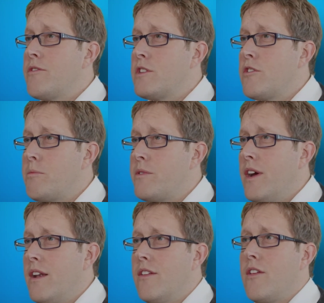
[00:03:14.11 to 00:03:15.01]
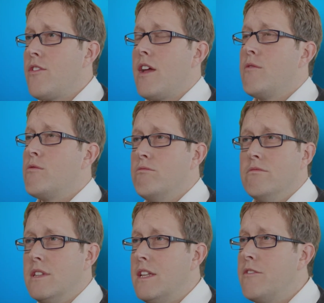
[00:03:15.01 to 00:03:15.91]
over-the-top providers is they
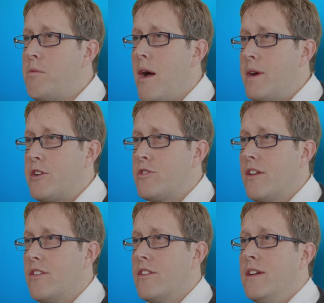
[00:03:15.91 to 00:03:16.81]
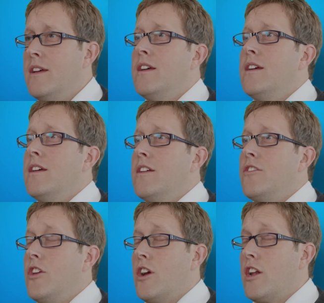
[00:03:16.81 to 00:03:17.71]
live by metrics.
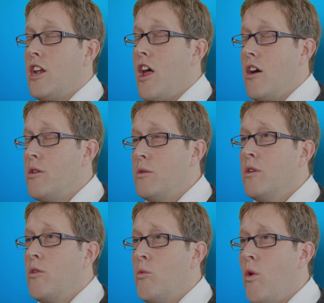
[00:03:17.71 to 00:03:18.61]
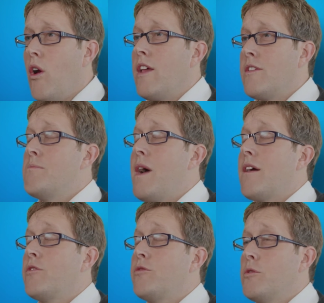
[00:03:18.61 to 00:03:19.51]
So you're gonna know what is
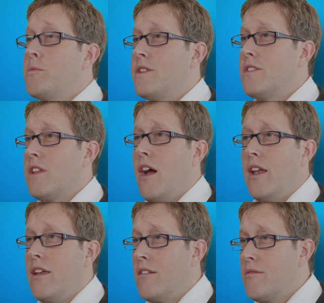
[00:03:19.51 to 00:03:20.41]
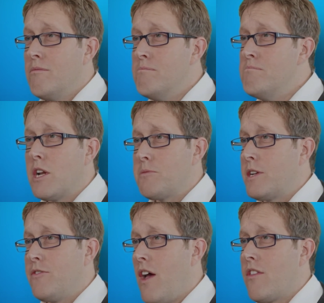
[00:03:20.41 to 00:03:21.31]
impactful for your business line much,
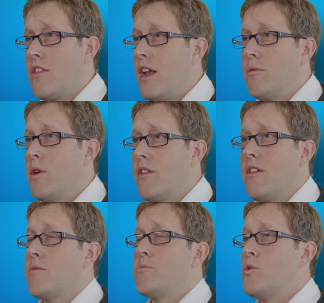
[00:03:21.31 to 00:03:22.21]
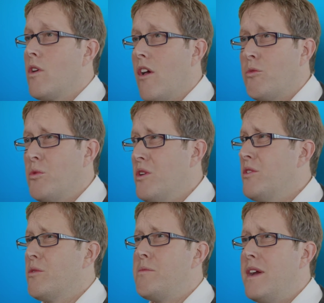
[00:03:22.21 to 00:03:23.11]
much faster than anyone is in the broadcast
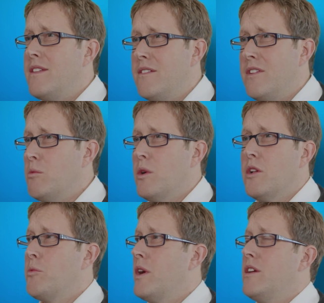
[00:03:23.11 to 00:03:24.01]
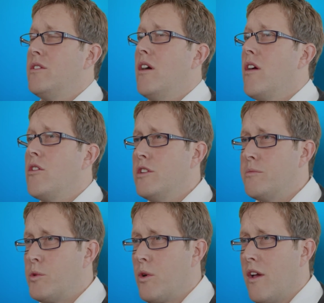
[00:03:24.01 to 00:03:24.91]
world or a pay T V world where you don't know who
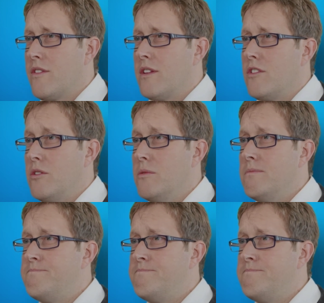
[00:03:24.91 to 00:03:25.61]
you're broadcasting to.